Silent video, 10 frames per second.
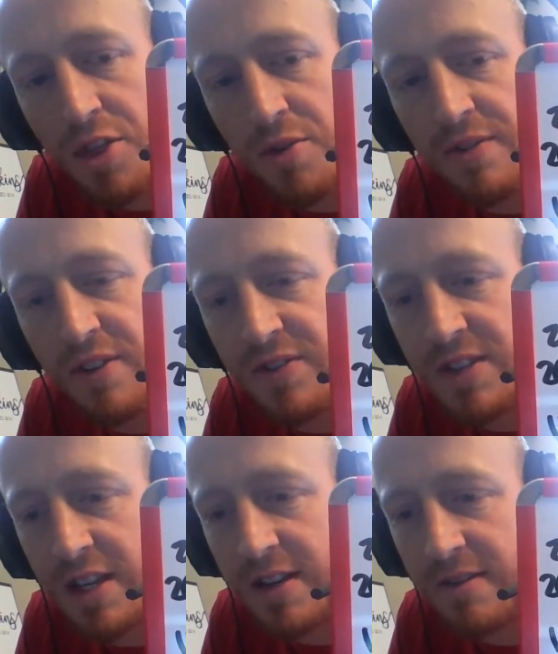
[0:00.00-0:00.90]

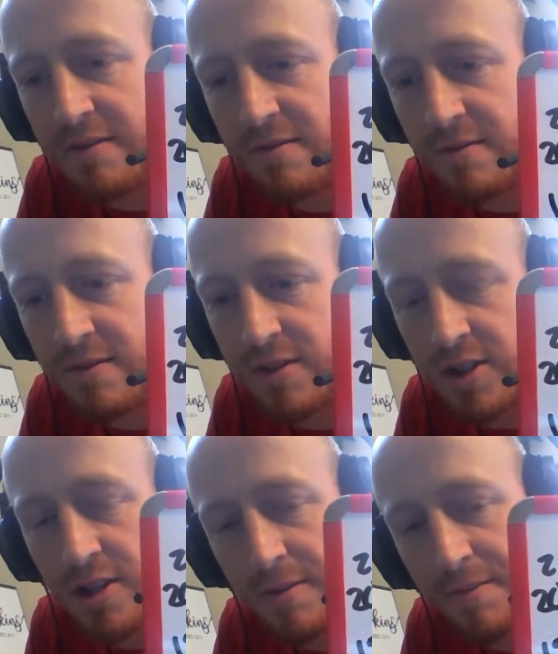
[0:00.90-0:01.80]
$3.15.
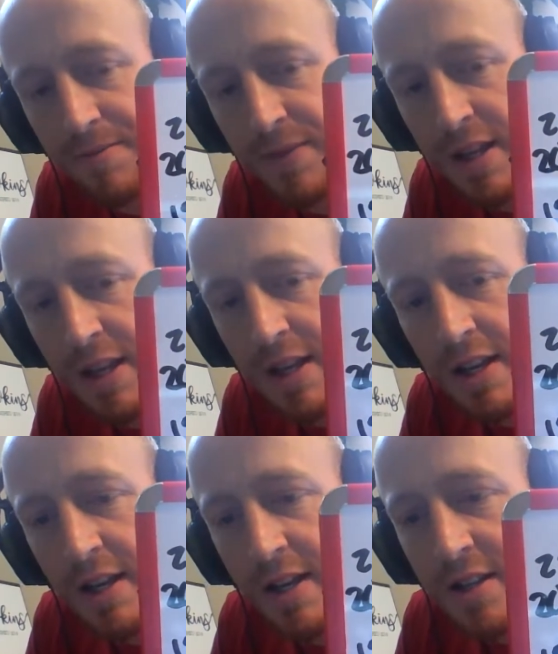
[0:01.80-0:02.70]
Good.
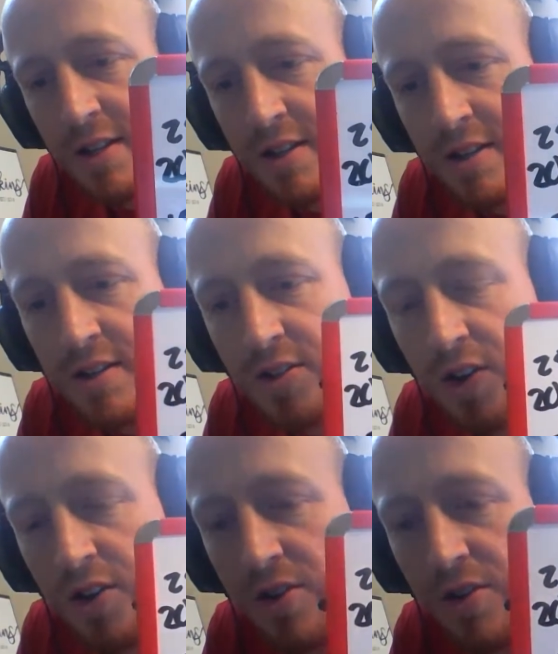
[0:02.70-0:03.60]

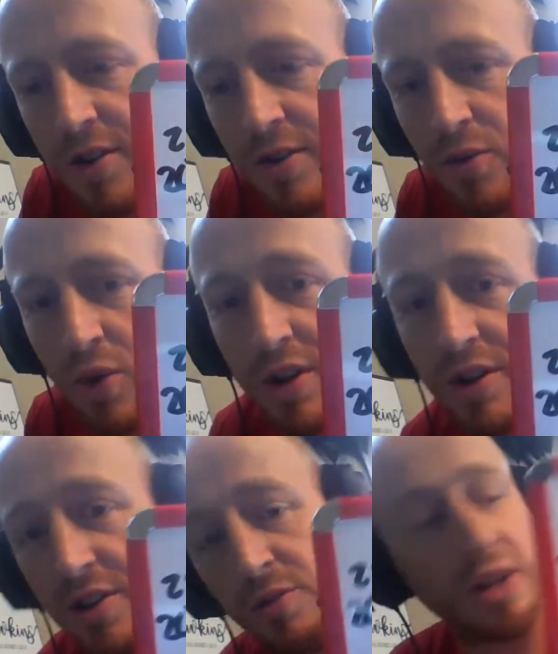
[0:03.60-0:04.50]
So what
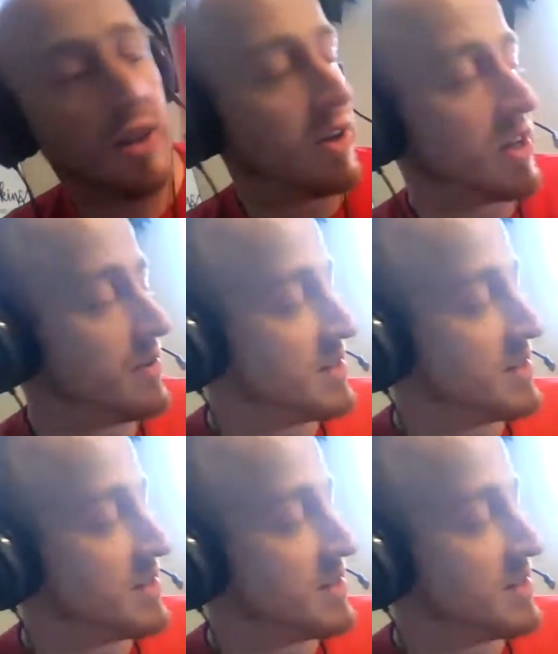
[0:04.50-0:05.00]
we look and we